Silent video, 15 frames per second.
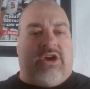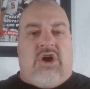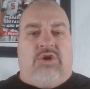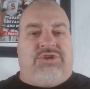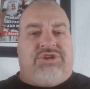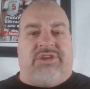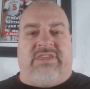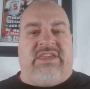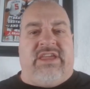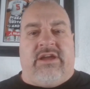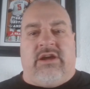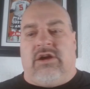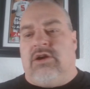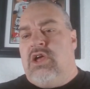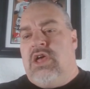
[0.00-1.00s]
coach of the
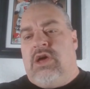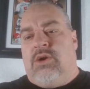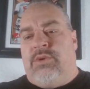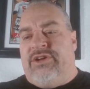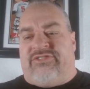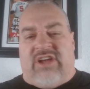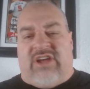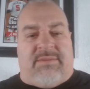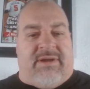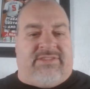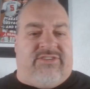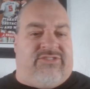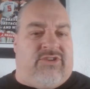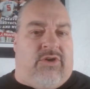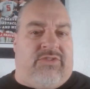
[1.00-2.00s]
year. We used to talk about
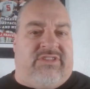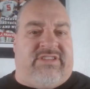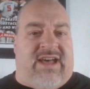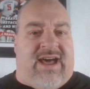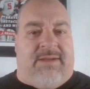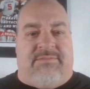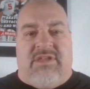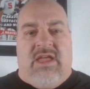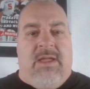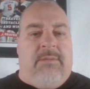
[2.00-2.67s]
this all the time.